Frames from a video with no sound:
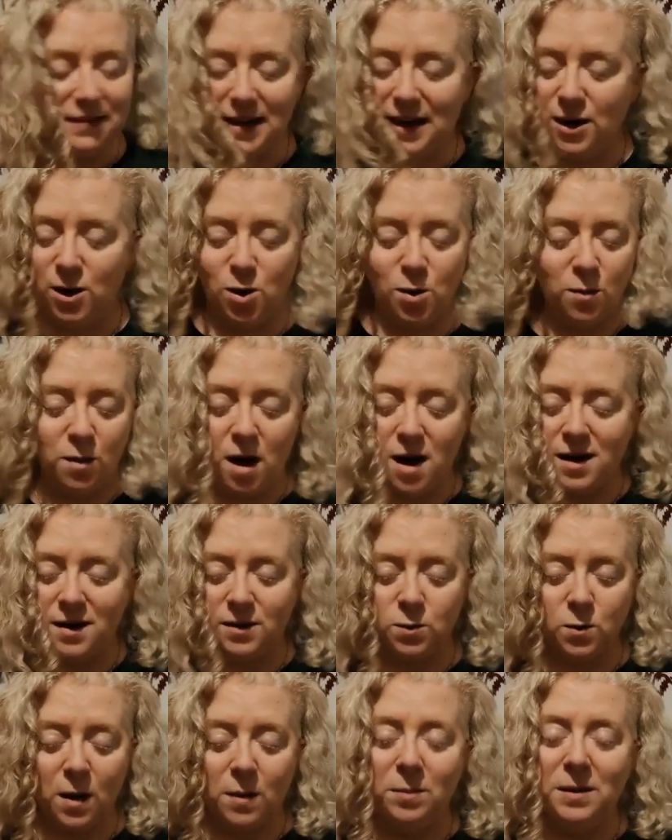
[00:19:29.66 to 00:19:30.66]
in whom God
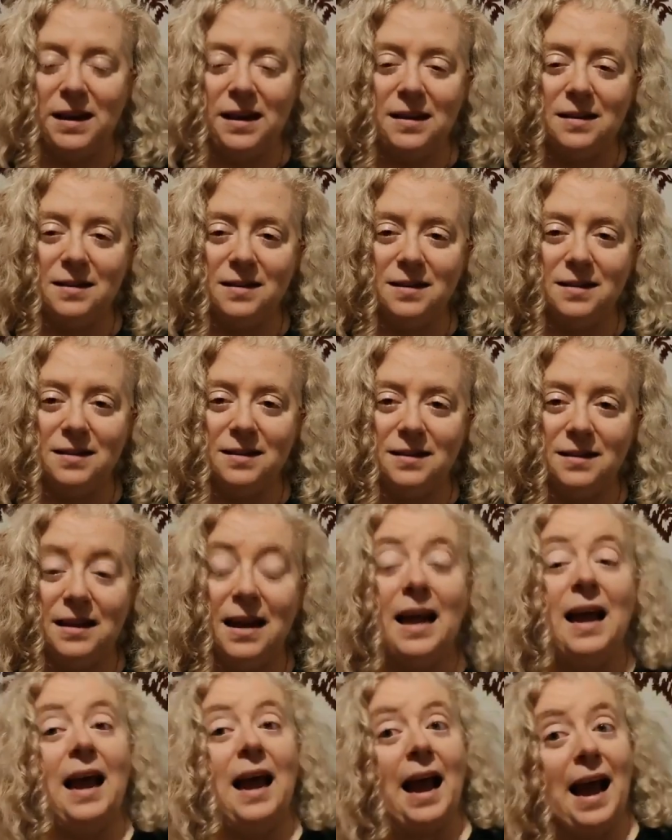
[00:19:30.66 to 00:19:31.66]
is well pleased
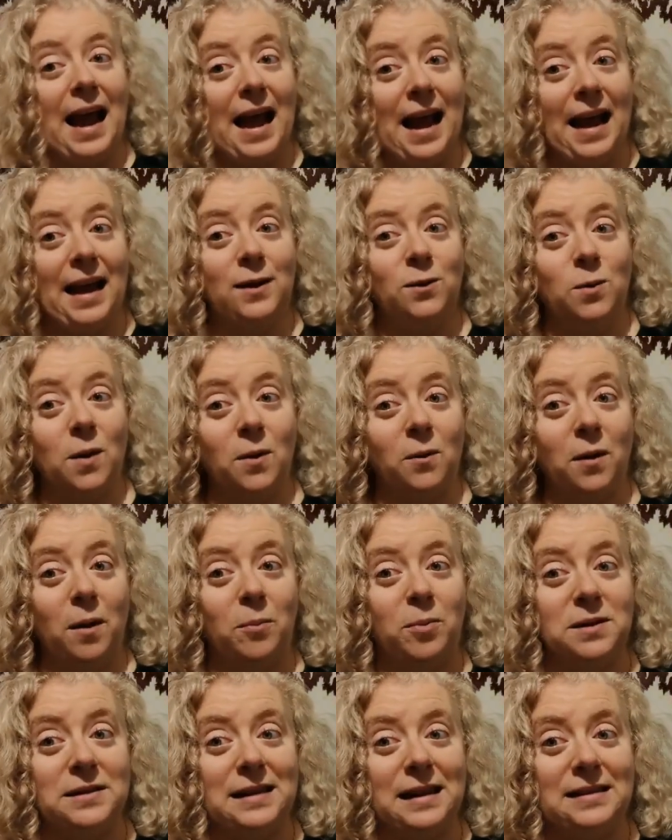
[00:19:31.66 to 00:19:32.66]
and well
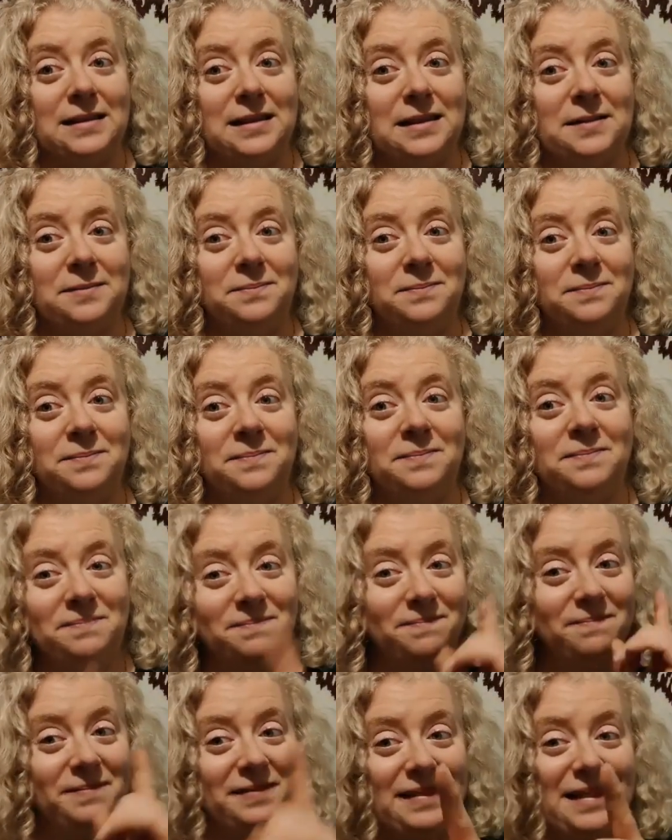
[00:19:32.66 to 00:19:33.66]
represented.
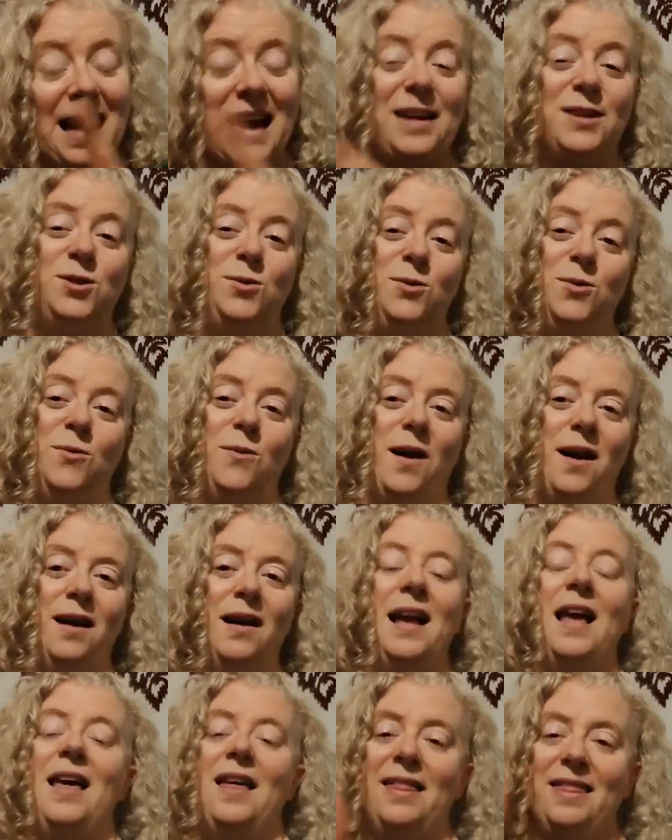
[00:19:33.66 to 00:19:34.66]
That is who you are.
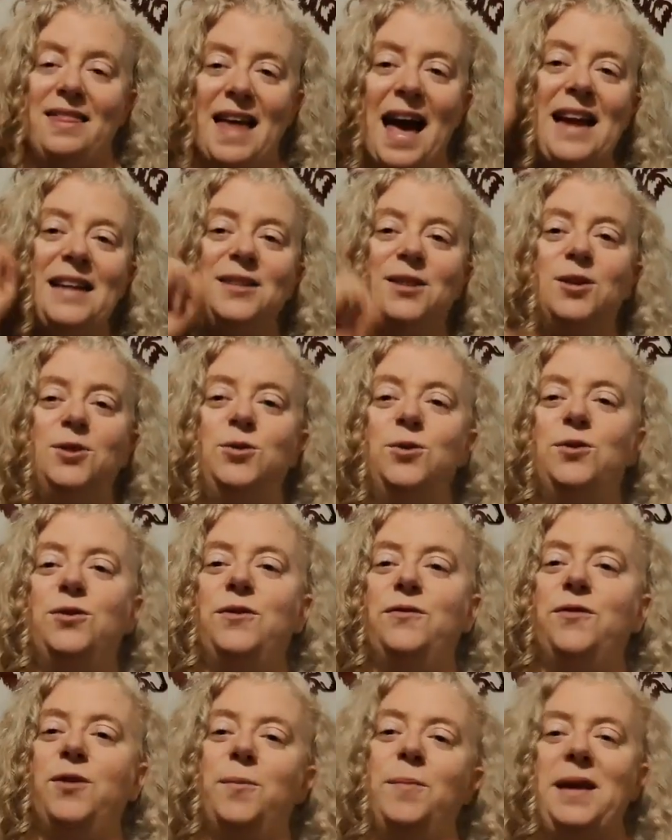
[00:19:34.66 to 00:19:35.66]
That is the truth
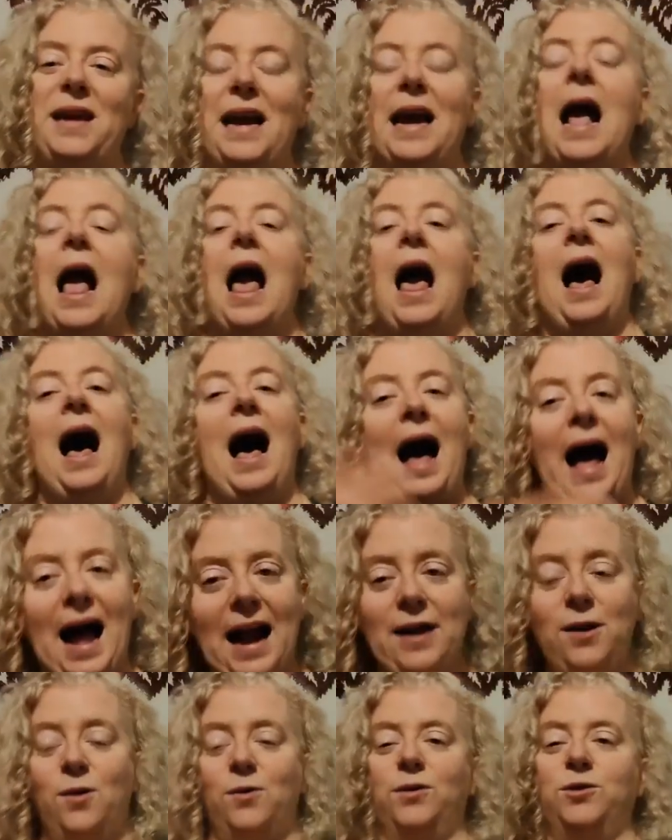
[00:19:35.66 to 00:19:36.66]
of your being.
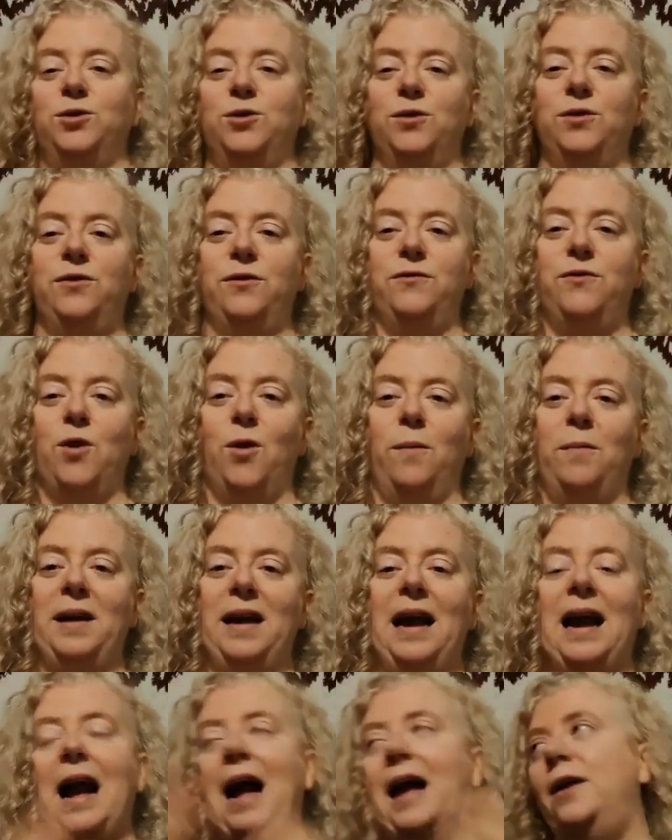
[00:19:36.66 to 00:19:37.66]
I know the truth of your
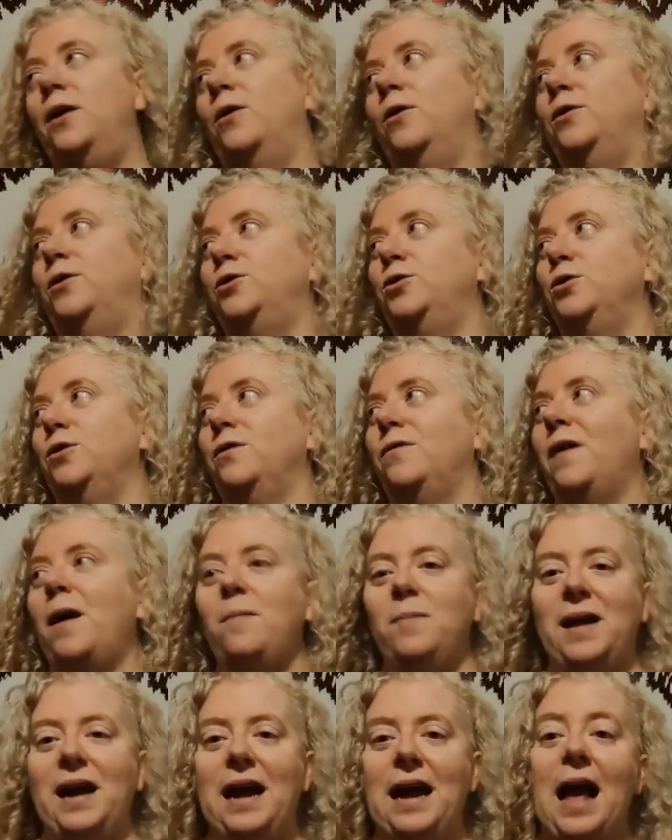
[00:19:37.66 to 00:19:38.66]
being, I know the truth of our
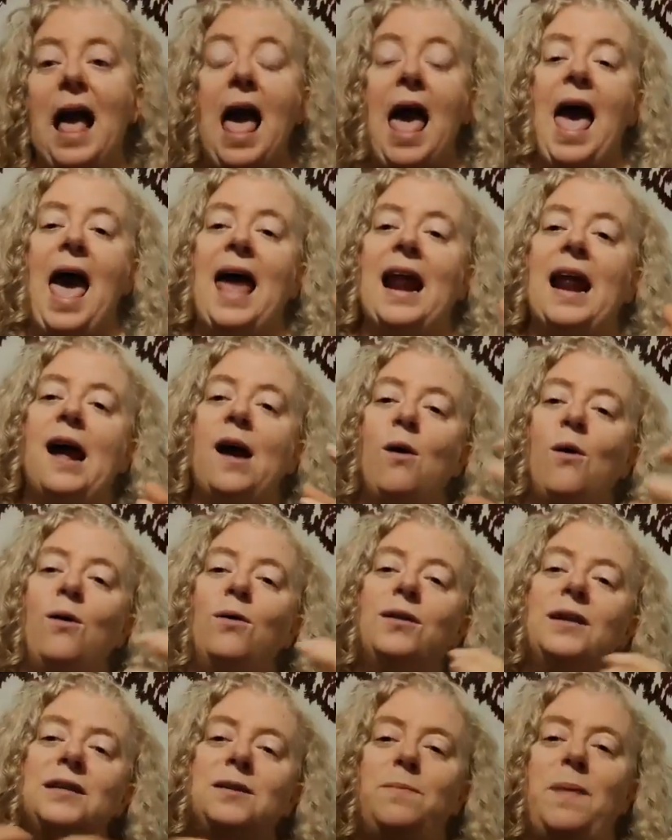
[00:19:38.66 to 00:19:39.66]
being, and I
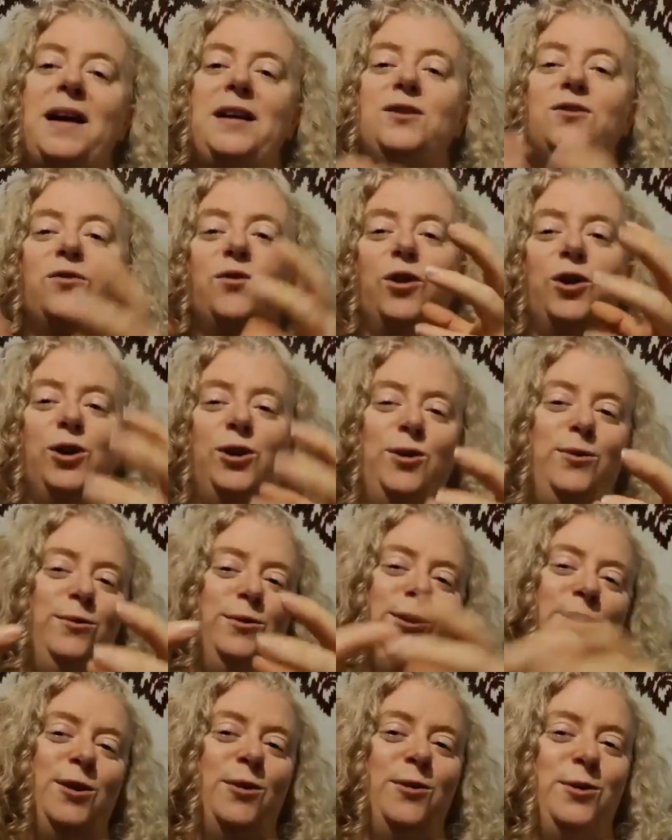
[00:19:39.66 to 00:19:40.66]
hold the space for you
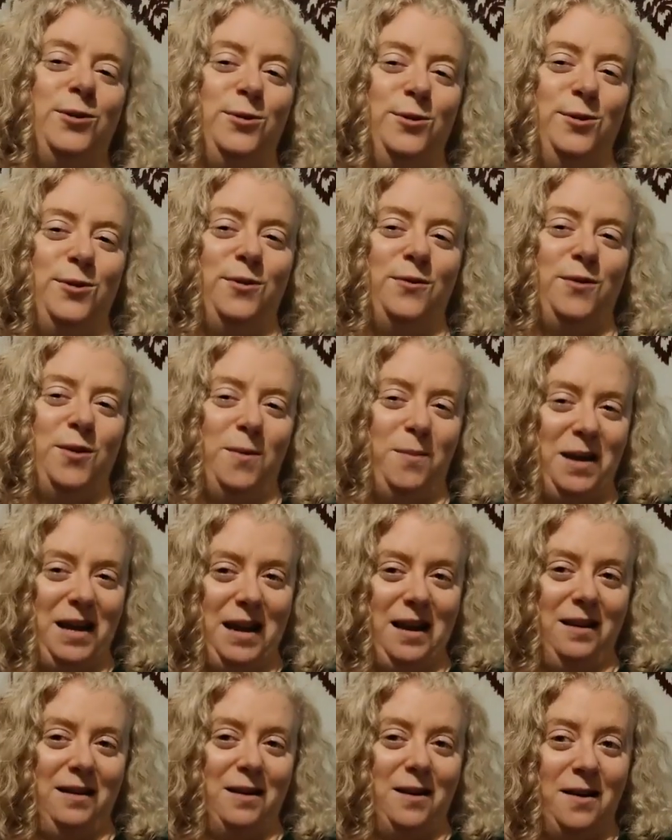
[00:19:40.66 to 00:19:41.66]
to know the truth of your
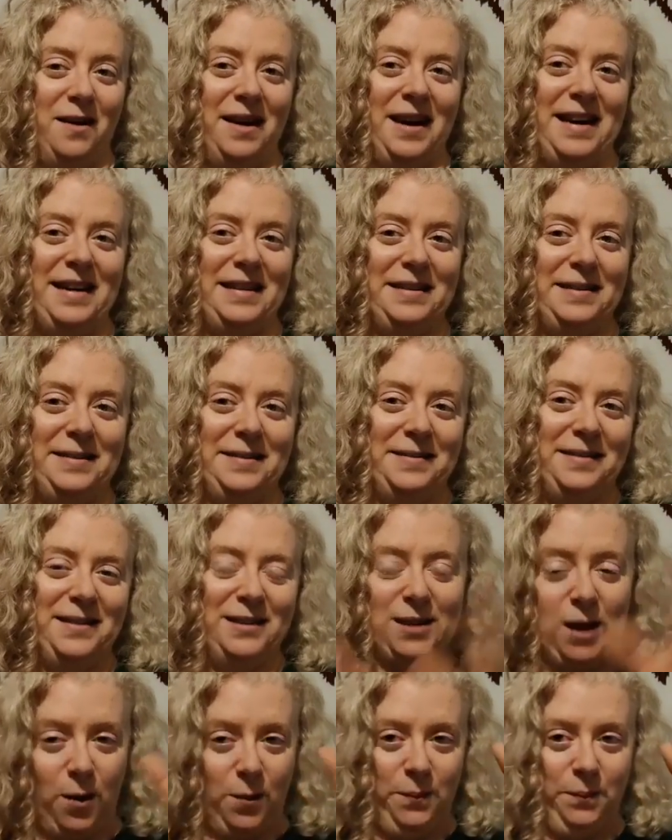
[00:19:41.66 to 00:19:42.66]
being. All right?
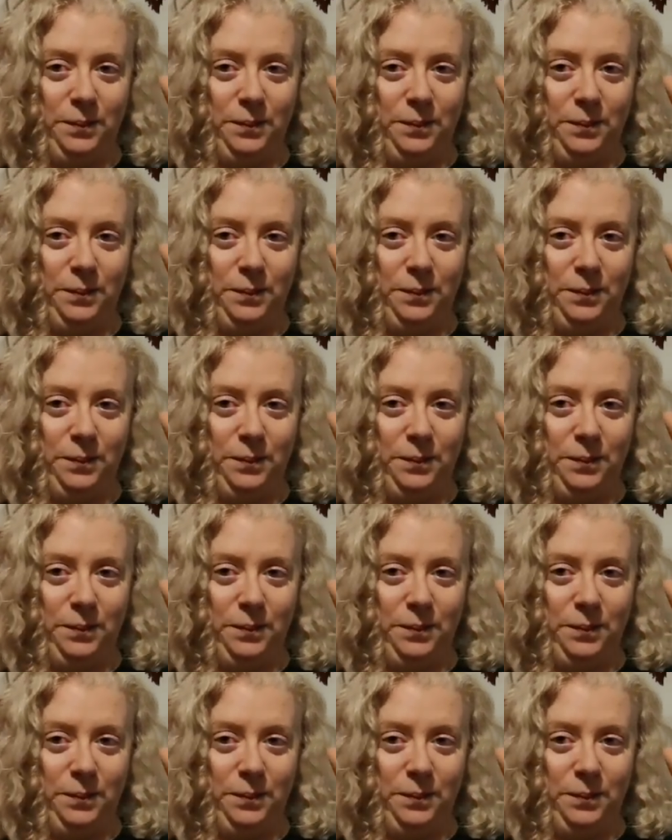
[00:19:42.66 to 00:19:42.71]
So,